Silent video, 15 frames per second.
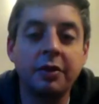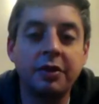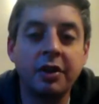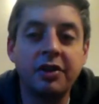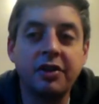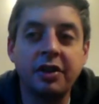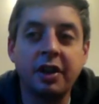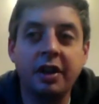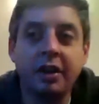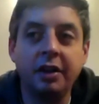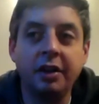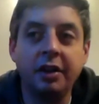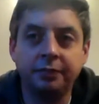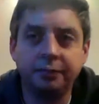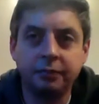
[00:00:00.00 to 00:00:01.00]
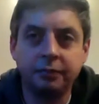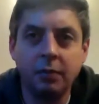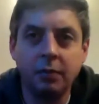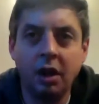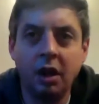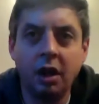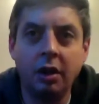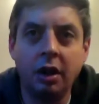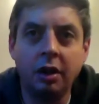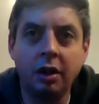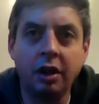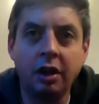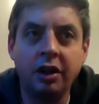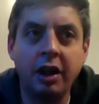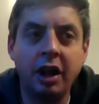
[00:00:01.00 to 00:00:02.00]
I was going to say,
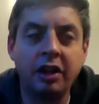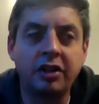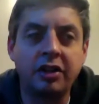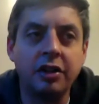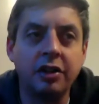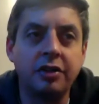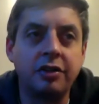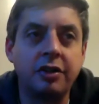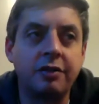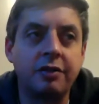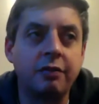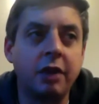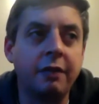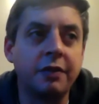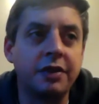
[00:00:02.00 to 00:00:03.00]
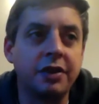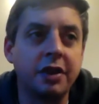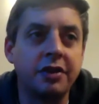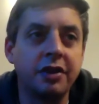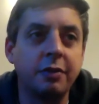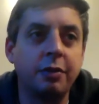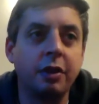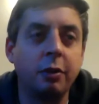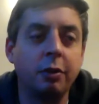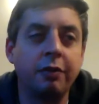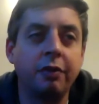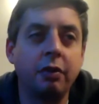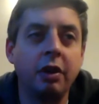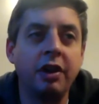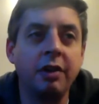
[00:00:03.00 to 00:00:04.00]
again, actually, it's just re-emphasising the point we've
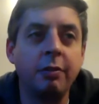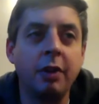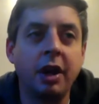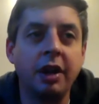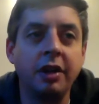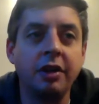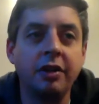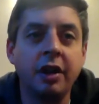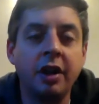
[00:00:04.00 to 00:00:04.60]
already made,